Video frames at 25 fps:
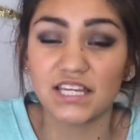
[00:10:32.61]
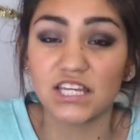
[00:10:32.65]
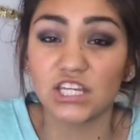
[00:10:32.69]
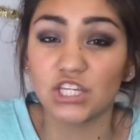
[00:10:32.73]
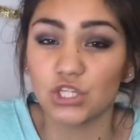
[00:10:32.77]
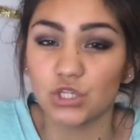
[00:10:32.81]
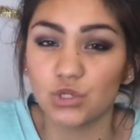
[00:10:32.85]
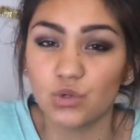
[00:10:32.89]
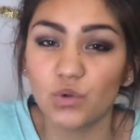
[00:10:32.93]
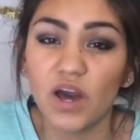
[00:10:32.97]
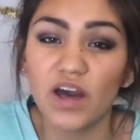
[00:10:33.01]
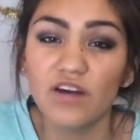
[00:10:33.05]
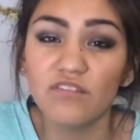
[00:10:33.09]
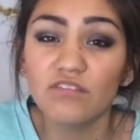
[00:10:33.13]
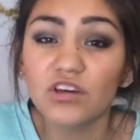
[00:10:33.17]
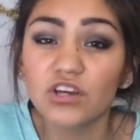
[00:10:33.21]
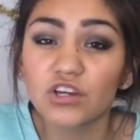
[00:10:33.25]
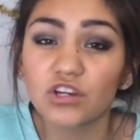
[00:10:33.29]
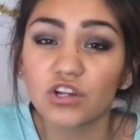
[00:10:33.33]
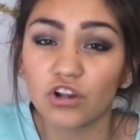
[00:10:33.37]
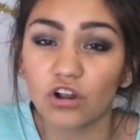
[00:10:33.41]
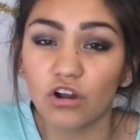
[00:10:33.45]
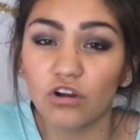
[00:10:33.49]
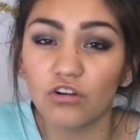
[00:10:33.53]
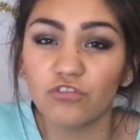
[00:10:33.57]
Like, you have
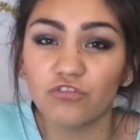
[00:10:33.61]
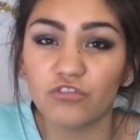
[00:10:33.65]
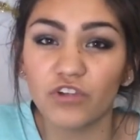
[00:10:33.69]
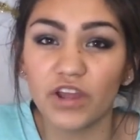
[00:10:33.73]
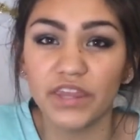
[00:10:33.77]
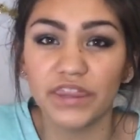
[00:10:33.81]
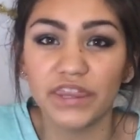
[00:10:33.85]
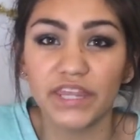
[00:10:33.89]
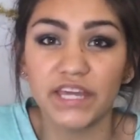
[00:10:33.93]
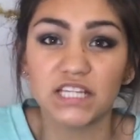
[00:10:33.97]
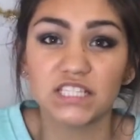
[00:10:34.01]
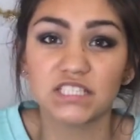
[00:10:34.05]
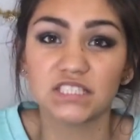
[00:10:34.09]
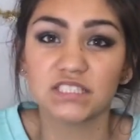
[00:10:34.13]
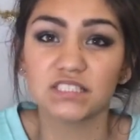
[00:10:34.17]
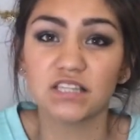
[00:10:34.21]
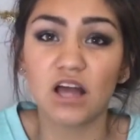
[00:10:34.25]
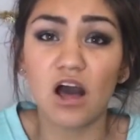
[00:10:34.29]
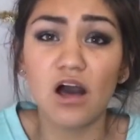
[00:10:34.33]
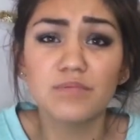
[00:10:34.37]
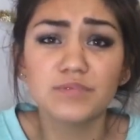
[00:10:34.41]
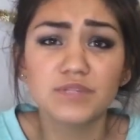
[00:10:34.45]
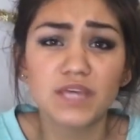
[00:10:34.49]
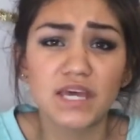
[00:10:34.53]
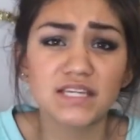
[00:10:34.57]
a girlfriend, like,
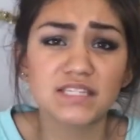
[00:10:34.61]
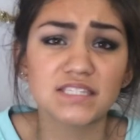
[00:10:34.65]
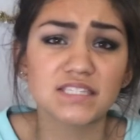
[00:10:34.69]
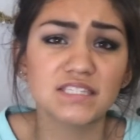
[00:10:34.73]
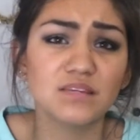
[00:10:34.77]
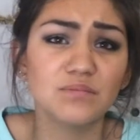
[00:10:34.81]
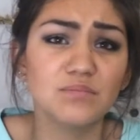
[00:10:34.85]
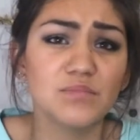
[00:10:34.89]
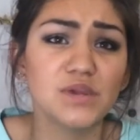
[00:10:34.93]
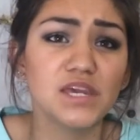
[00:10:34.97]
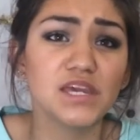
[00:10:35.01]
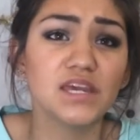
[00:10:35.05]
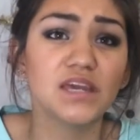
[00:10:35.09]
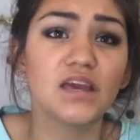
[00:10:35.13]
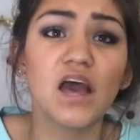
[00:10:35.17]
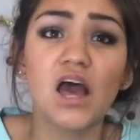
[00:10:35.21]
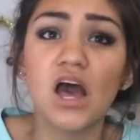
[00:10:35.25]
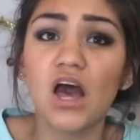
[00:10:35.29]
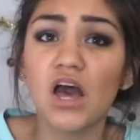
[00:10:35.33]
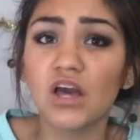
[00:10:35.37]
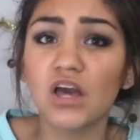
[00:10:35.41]
stop texting me,